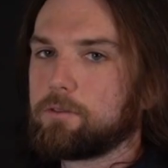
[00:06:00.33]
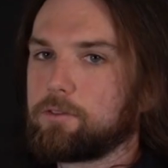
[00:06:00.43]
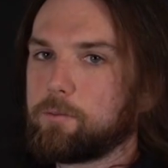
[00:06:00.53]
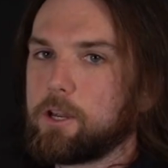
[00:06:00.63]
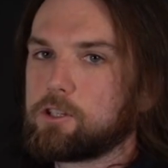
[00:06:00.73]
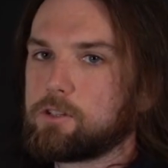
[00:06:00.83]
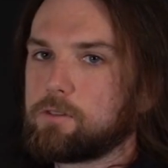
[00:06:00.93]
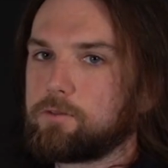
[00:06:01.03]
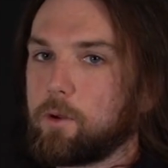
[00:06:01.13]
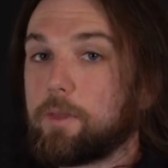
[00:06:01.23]

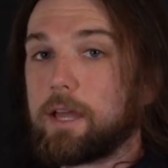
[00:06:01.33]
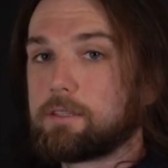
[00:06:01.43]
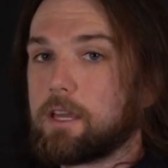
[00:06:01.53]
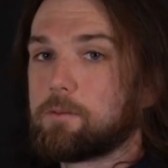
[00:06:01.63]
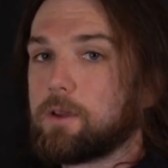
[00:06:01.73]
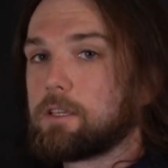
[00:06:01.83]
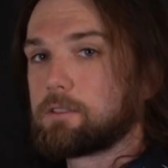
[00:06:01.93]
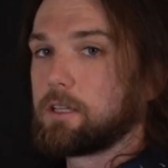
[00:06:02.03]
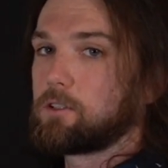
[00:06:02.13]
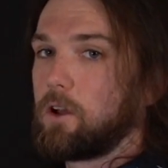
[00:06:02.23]
information from that database
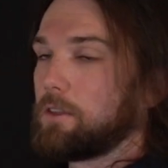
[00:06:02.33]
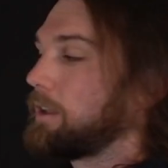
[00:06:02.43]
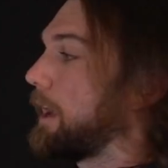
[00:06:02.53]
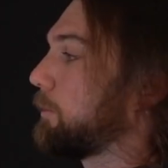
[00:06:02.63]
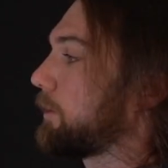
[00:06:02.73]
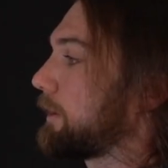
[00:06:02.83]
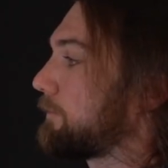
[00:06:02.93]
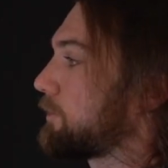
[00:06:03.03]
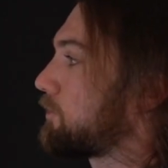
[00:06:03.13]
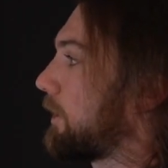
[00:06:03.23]
that's on the network
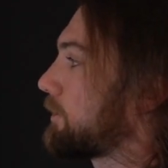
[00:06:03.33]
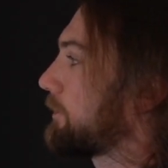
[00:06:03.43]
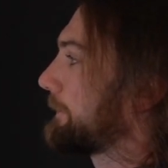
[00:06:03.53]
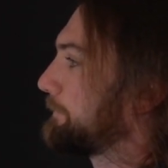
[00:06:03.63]
infrastructure.